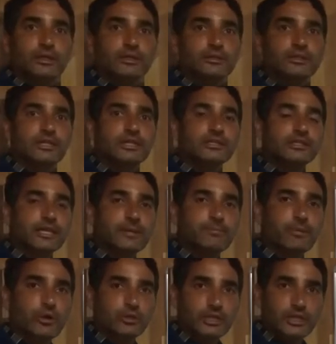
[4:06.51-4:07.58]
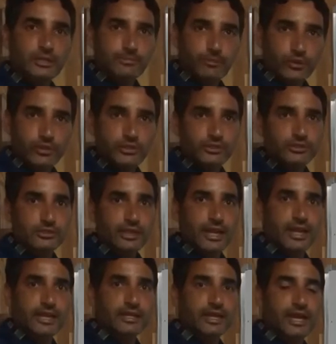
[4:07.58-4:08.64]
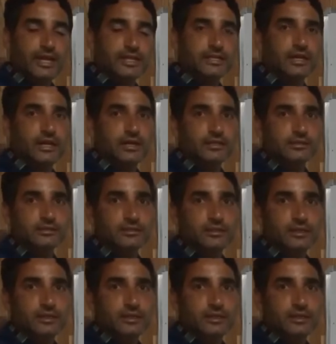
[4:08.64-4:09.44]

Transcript: these important points and ideas